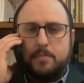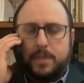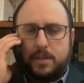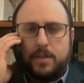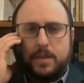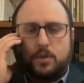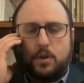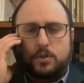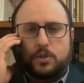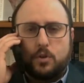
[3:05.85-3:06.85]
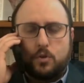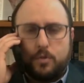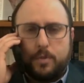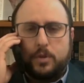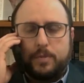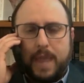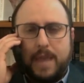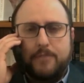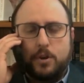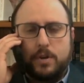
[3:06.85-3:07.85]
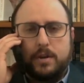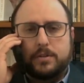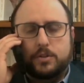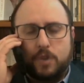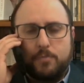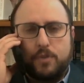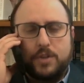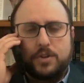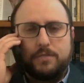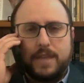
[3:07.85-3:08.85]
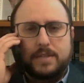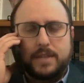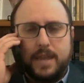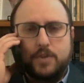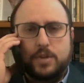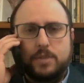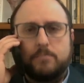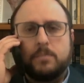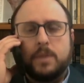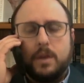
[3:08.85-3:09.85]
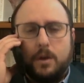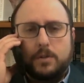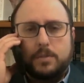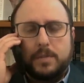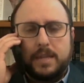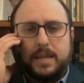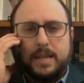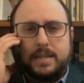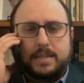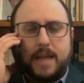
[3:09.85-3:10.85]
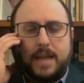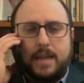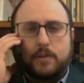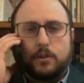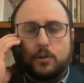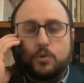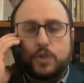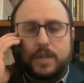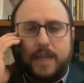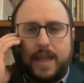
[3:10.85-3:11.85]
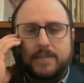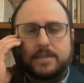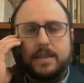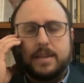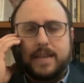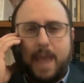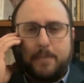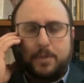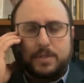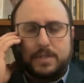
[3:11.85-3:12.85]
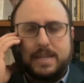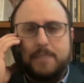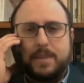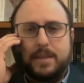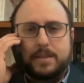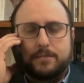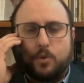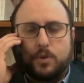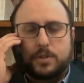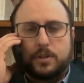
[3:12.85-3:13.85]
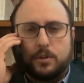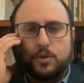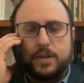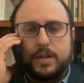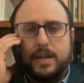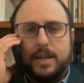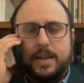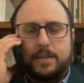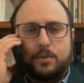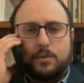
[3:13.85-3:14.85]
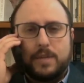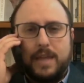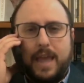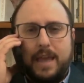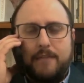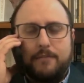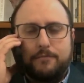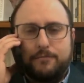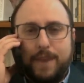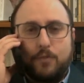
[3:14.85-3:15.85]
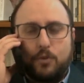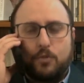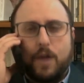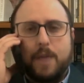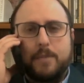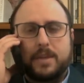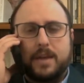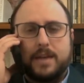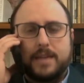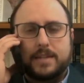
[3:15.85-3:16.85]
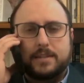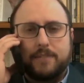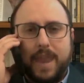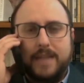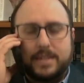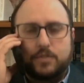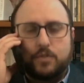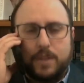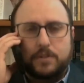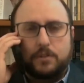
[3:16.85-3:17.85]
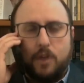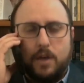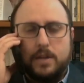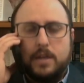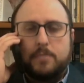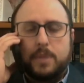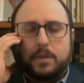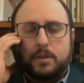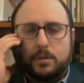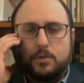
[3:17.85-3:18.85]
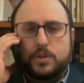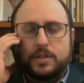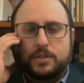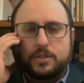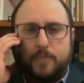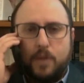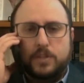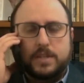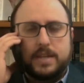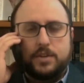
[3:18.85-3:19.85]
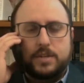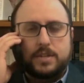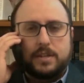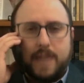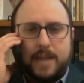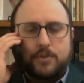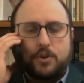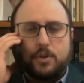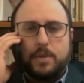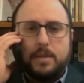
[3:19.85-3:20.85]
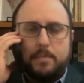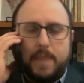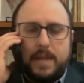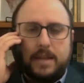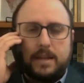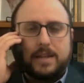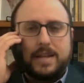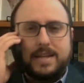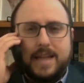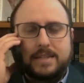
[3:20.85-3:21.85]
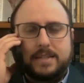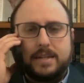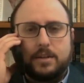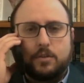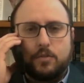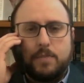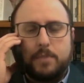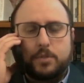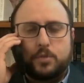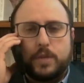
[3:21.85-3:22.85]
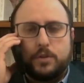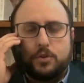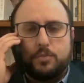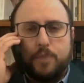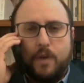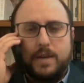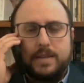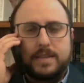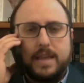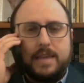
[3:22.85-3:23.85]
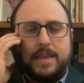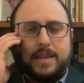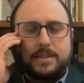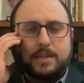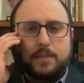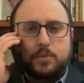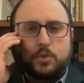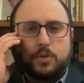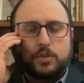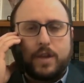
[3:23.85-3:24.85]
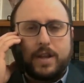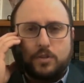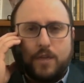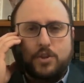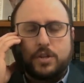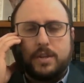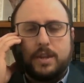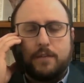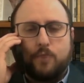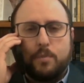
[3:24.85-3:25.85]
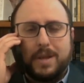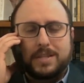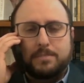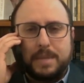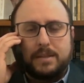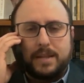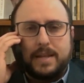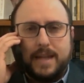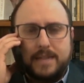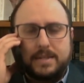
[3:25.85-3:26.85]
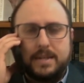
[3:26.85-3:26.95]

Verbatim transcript: But there is also criminal behavior here. The Trump-Russia investigation ultimately is not a collusion case, capital C, because, of course, collusion is only a federal crime in the context of antitrust law. But collusion, small c, just the lay term, meaning a clandestine agreement between two parties that is some sort of a transgression and therefore must be clandestine.